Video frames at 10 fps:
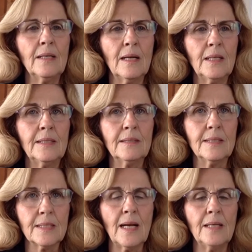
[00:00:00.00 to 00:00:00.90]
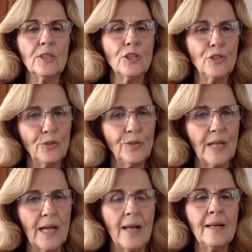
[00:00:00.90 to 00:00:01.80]
I decided to do
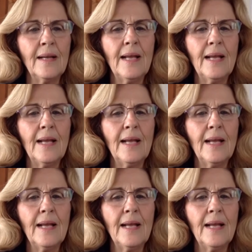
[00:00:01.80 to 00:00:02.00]
that.